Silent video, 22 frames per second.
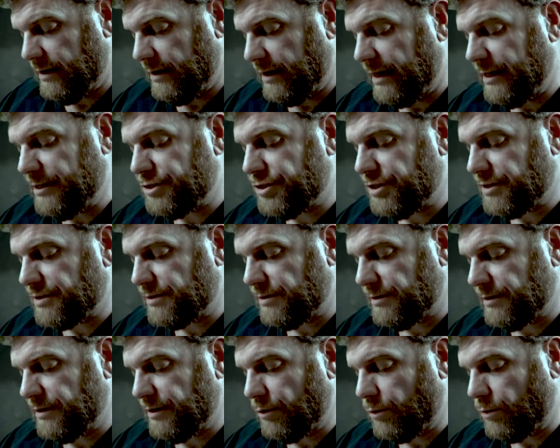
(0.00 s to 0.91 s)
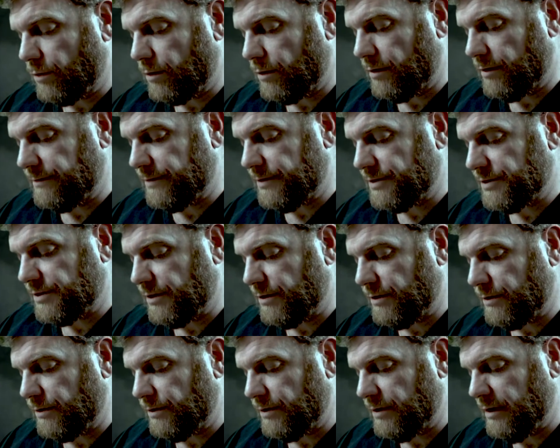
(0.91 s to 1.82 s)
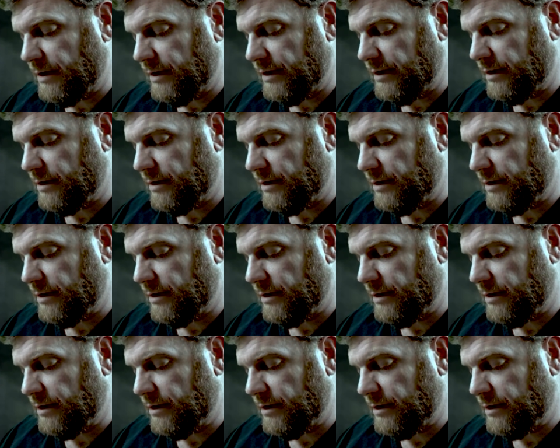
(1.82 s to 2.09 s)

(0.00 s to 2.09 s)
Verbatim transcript: He chiseled in a world of his own.